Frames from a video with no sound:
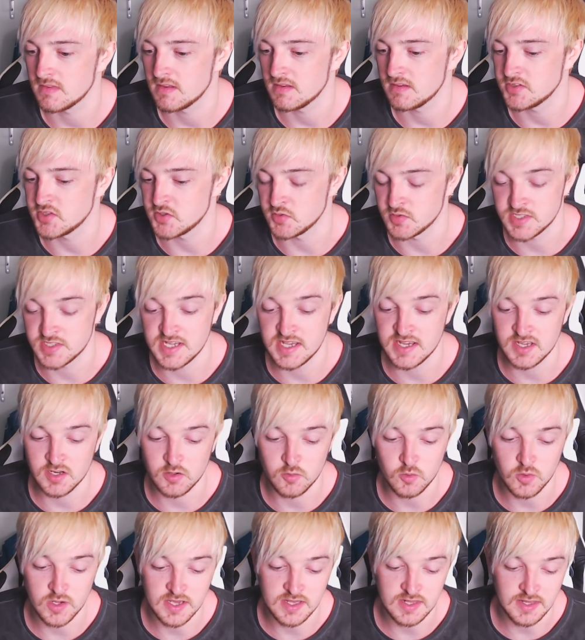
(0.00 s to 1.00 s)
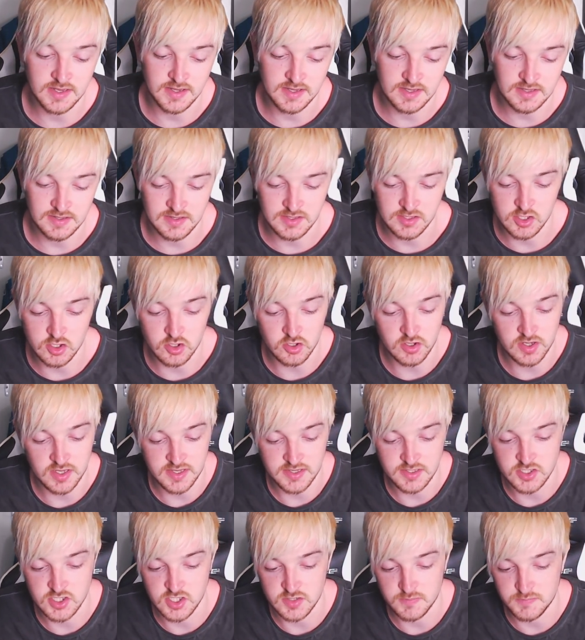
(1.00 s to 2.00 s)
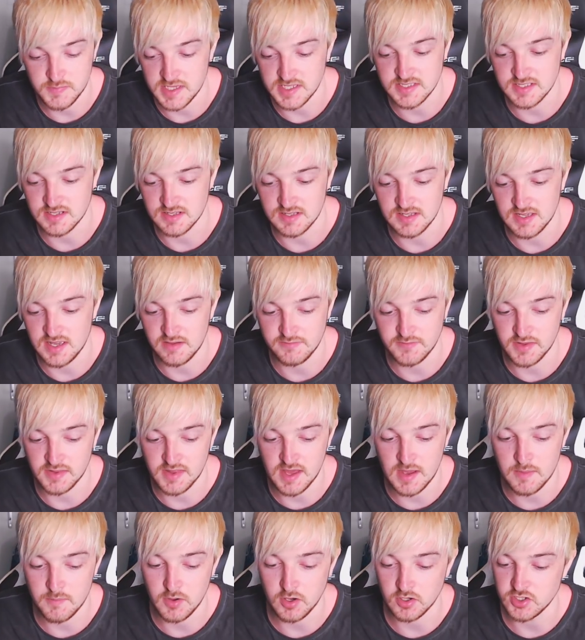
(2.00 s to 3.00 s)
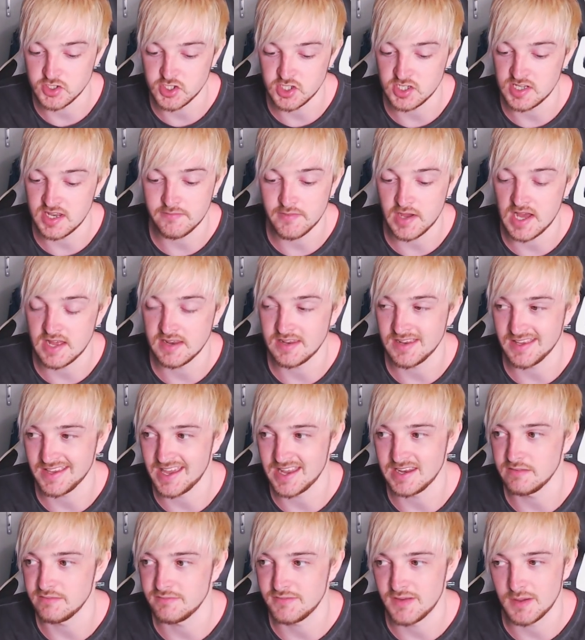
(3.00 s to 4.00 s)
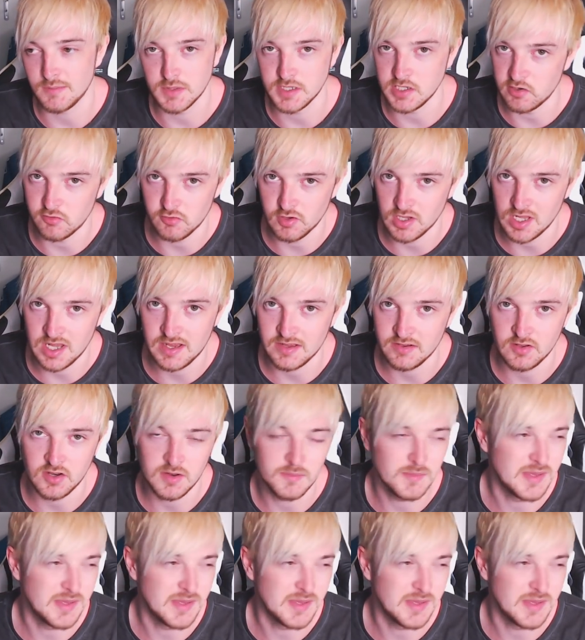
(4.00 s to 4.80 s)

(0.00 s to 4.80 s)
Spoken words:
She was taken away like at a young age, and basically after that point, she never had like any family to rely on.